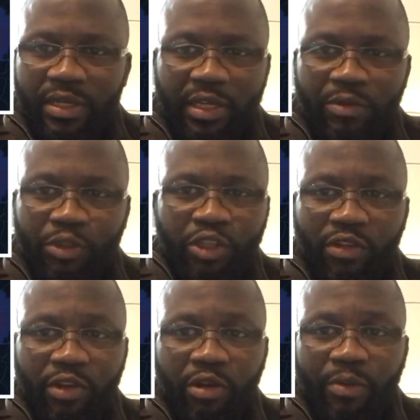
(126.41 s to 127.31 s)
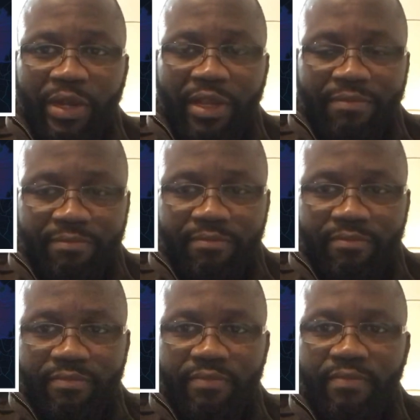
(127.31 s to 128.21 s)
There was nothing wrong with it.
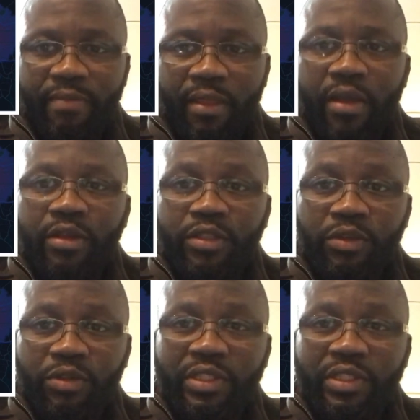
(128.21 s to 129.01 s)
Those